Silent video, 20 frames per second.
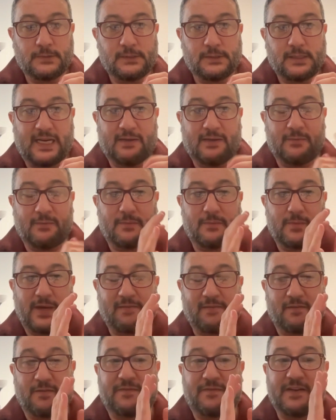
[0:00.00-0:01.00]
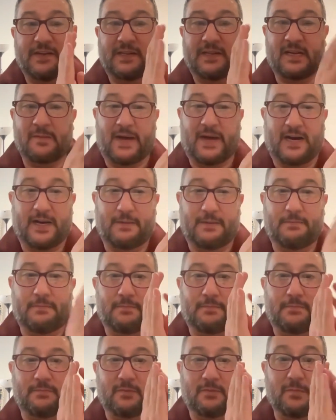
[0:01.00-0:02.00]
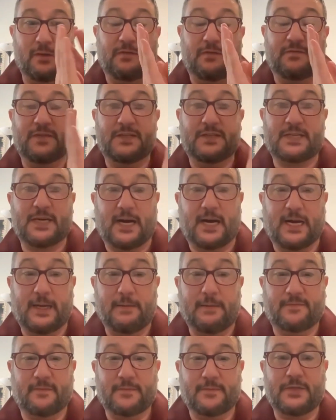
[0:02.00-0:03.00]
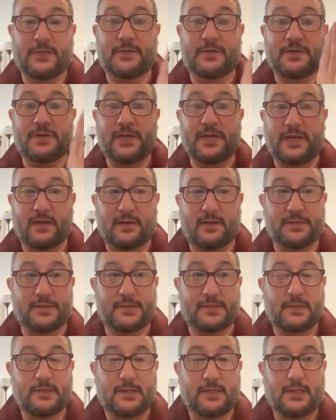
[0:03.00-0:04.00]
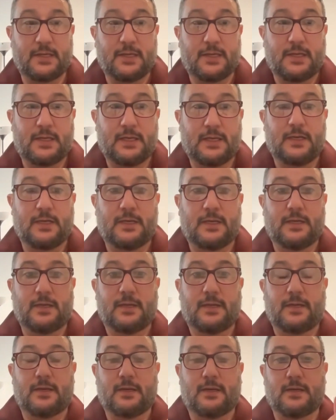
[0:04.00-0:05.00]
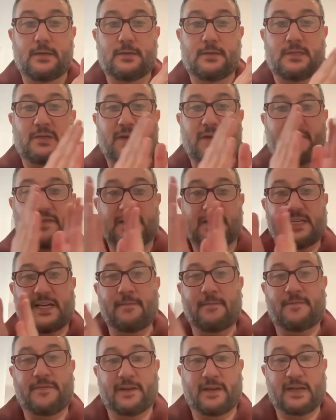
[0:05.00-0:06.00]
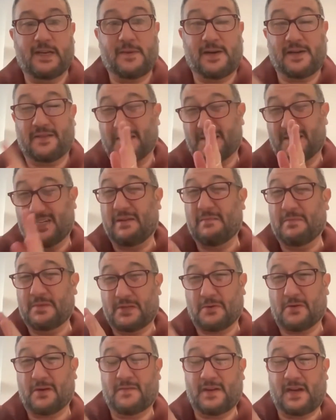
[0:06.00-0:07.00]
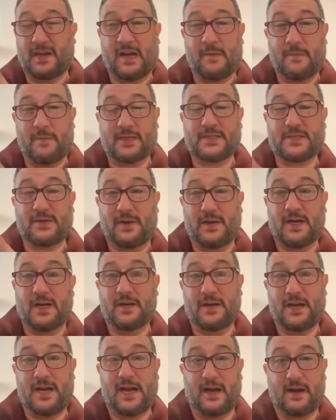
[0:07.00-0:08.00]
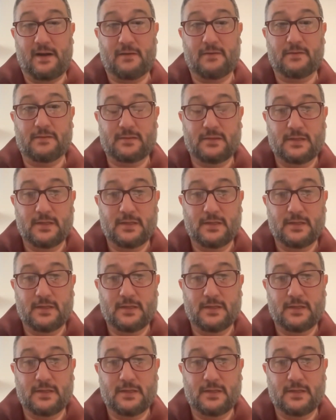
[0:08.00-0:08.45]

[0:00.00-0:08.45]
and we have a feeling about it removed in time from 200 years, do we have the same feeling about the same sort of dynamics going on now?